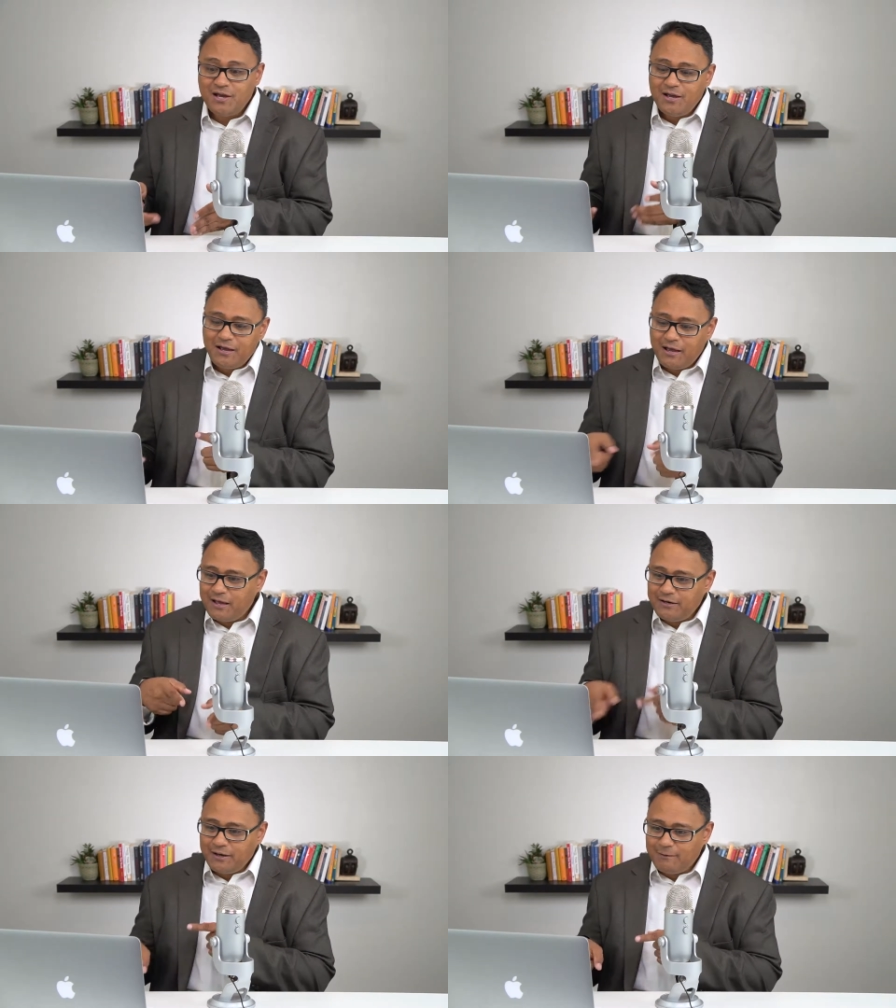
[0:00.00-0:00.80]

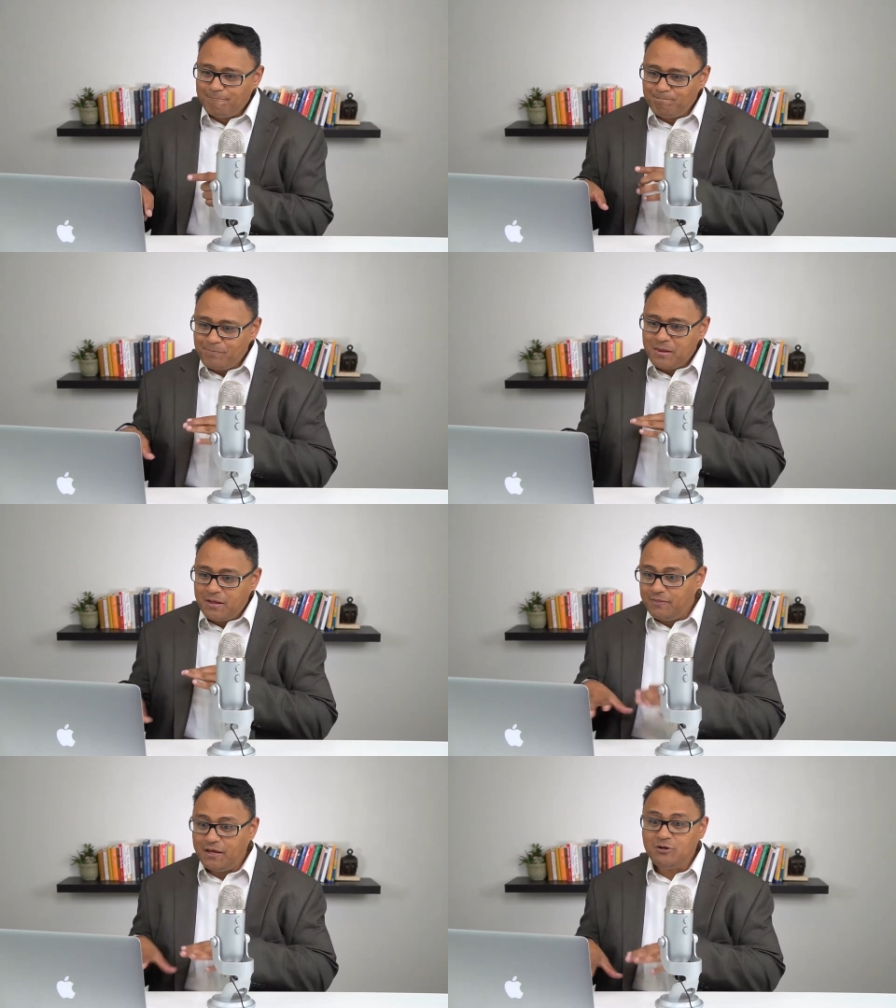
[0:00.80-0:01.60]
And
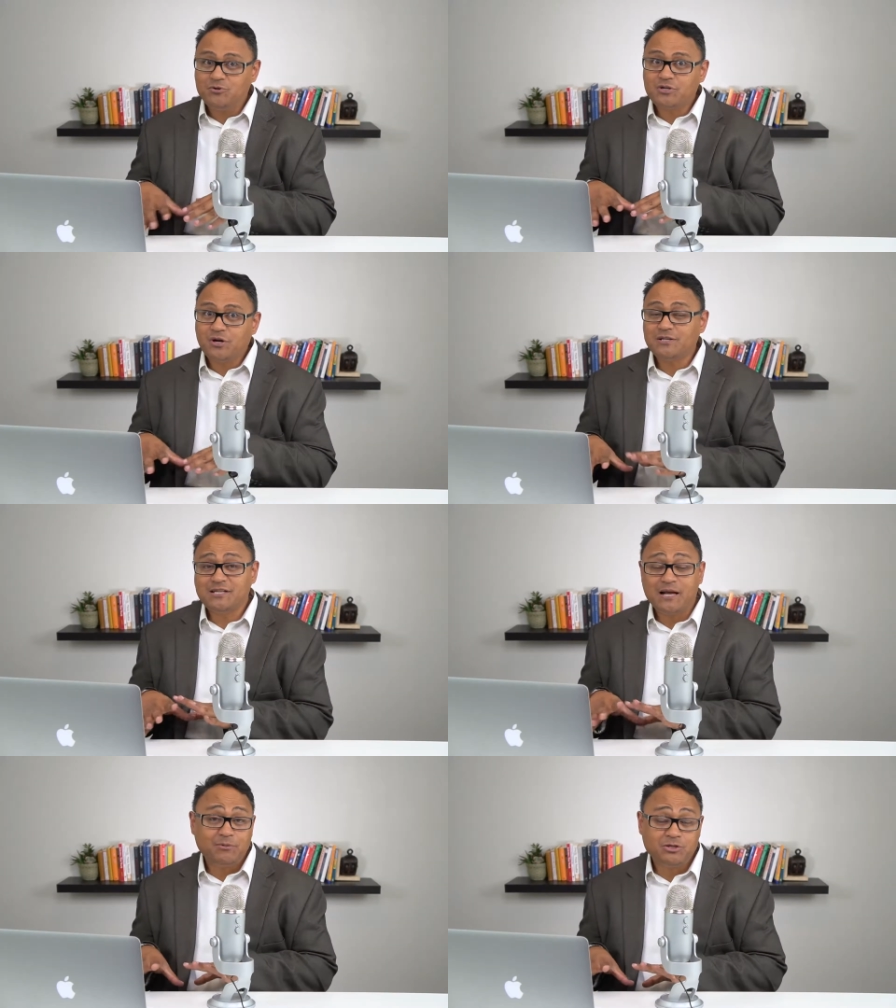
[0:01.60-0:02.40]
then you start
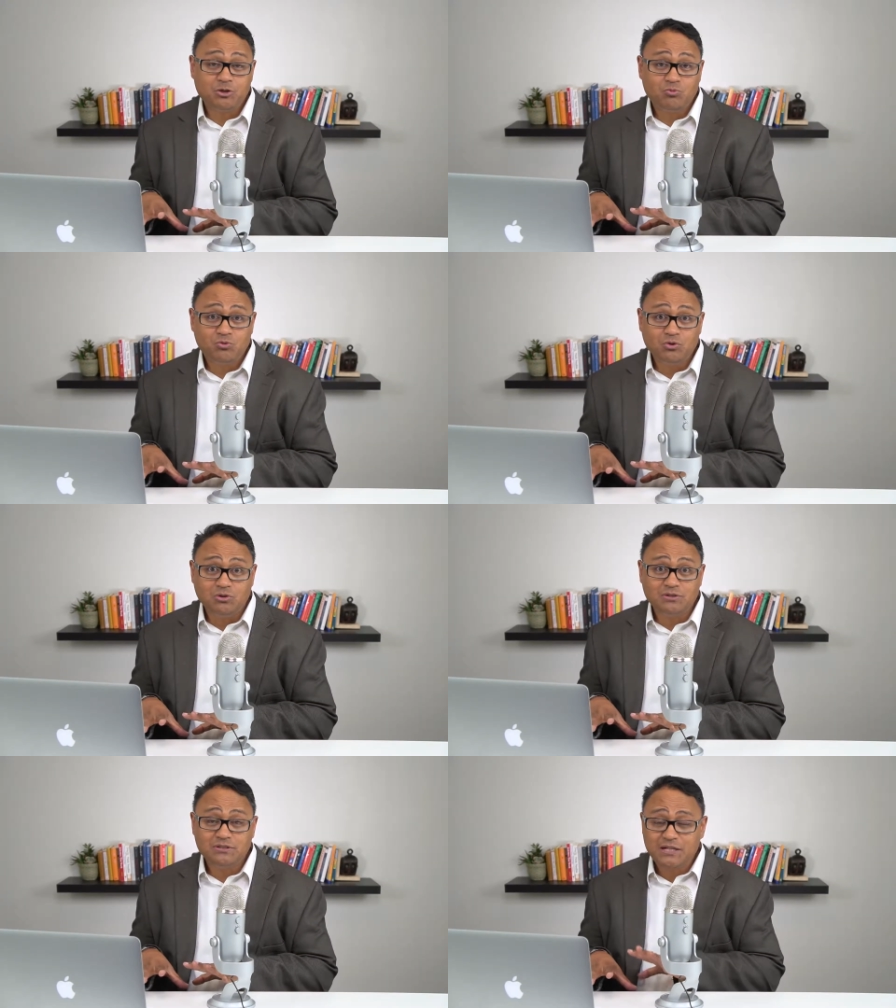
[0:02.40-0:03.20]
establishing
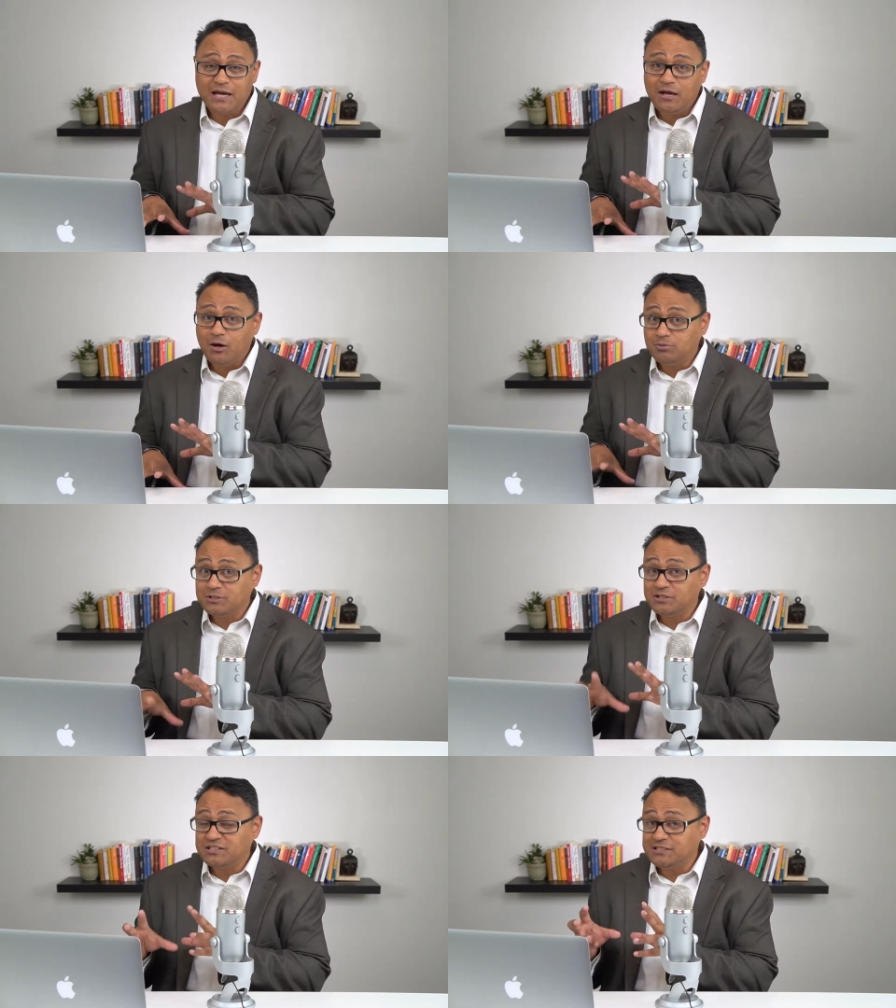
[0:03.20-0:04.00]
rules that help
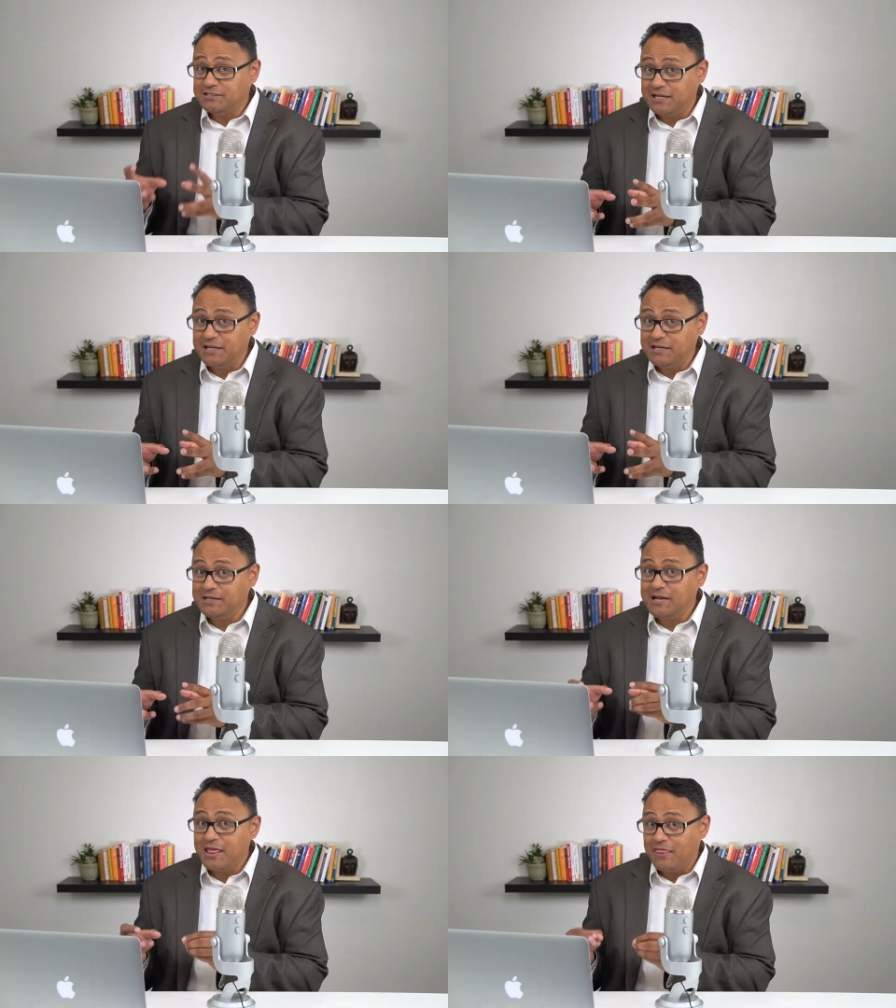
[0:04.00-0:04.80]
sustain
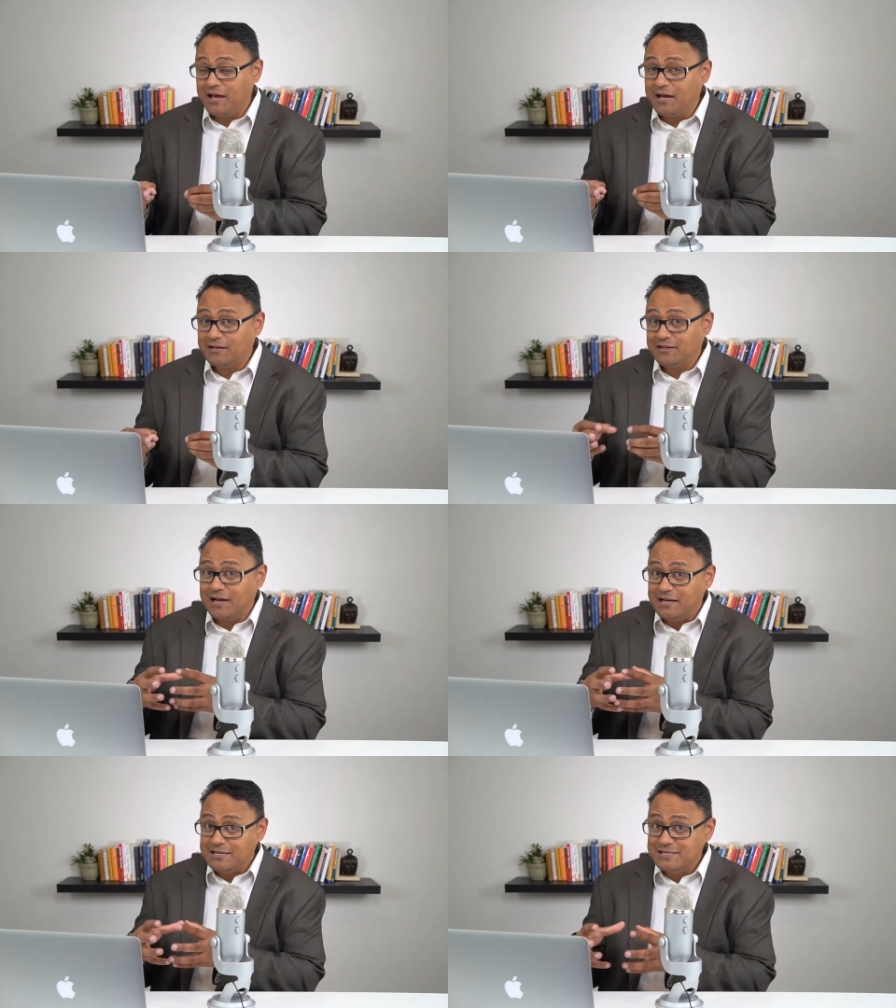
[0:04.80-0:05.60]
that
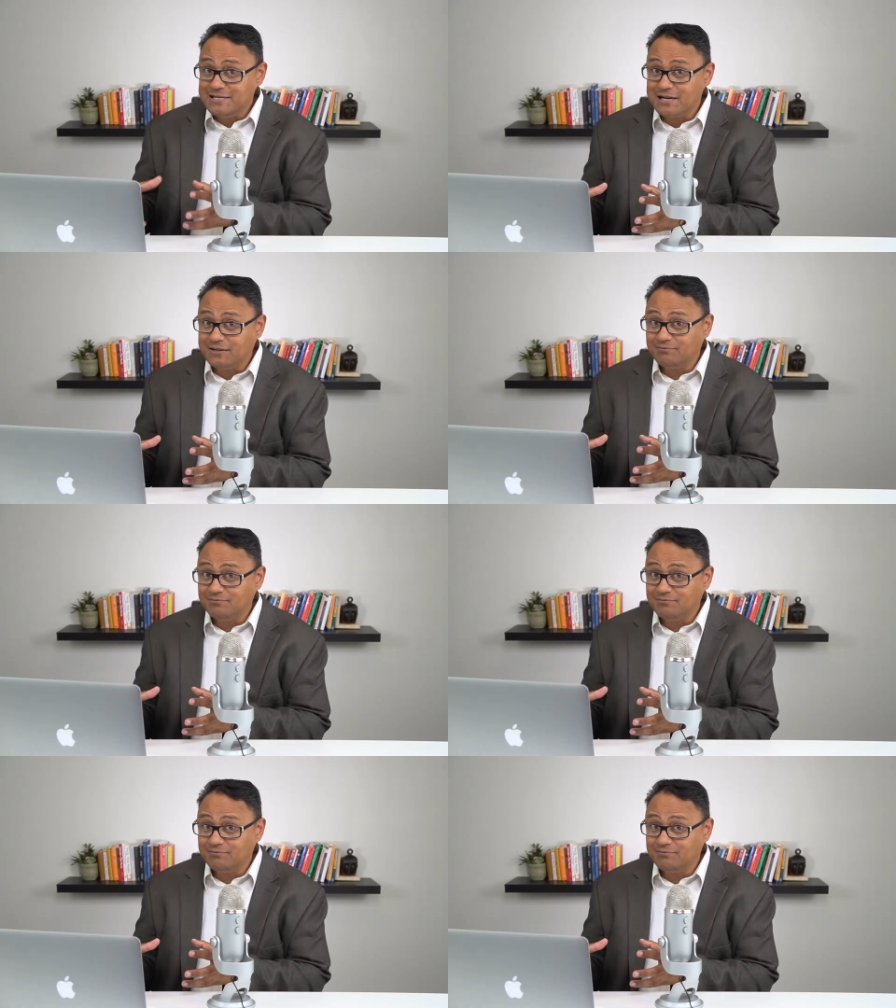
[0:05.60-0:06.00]
idea,